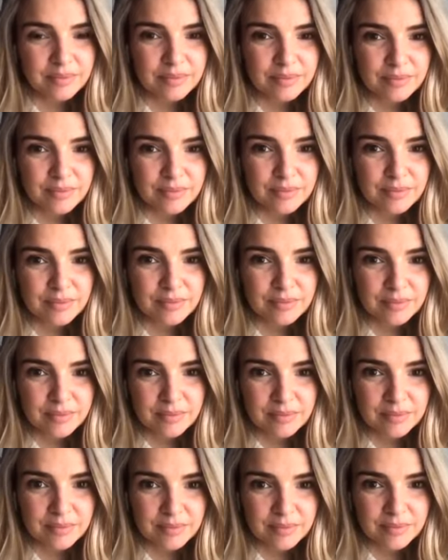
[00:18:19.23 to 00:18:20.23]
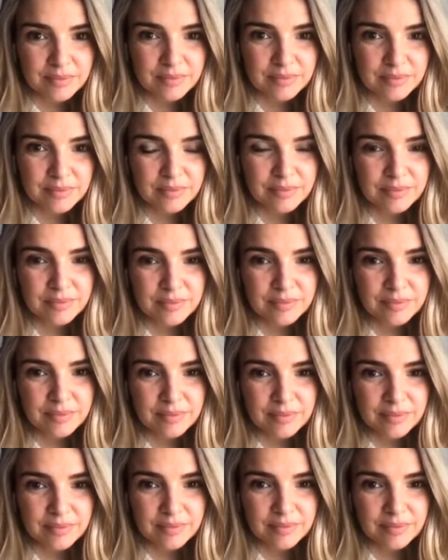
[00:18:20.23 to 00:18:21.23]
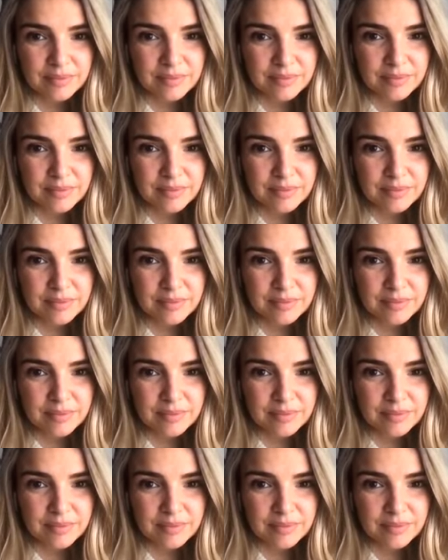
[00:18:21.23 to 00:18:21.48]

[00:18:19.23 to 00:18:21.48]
(not speaking)